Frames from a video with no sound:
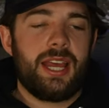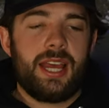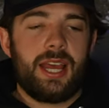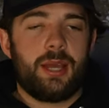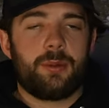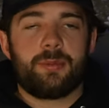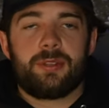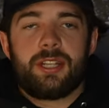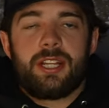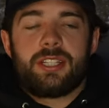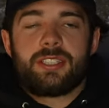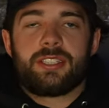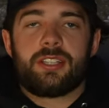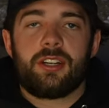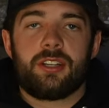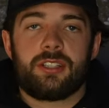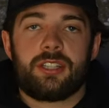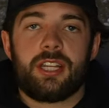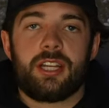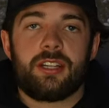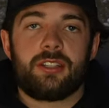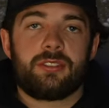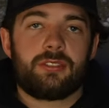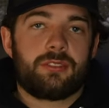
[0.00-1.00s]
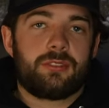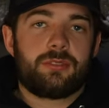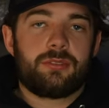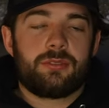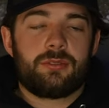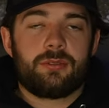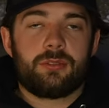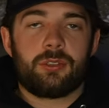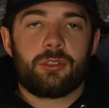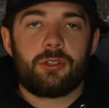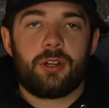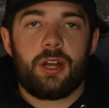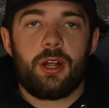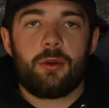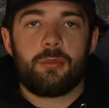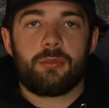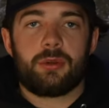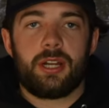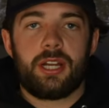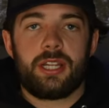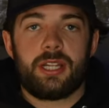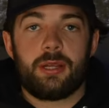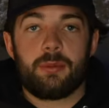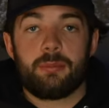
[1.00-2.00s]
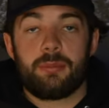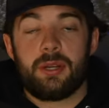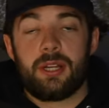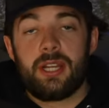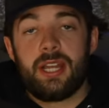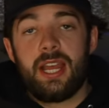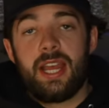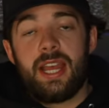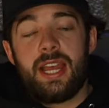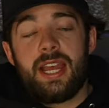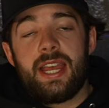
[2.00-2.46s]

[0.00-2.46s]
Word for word: I mean, that's not that groundbreaking, but